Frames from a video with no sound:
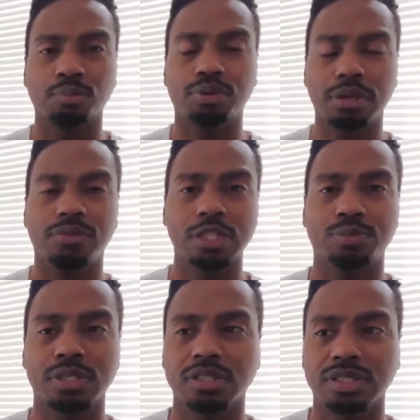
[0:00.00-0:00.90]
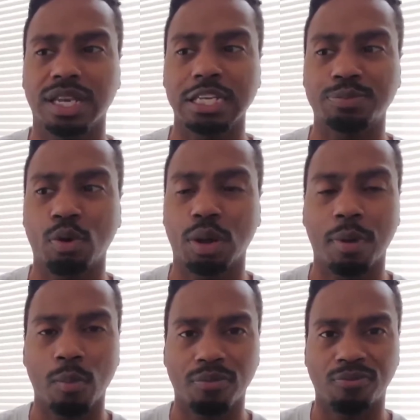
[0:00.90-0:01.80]
previous positions that I spoke
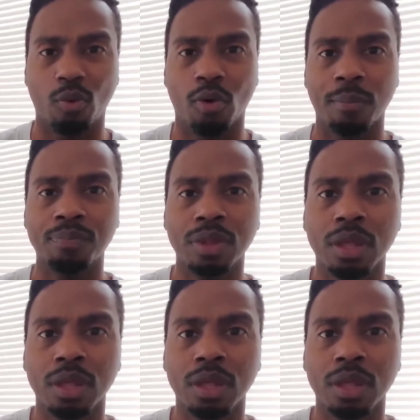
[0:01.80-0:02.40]
about before.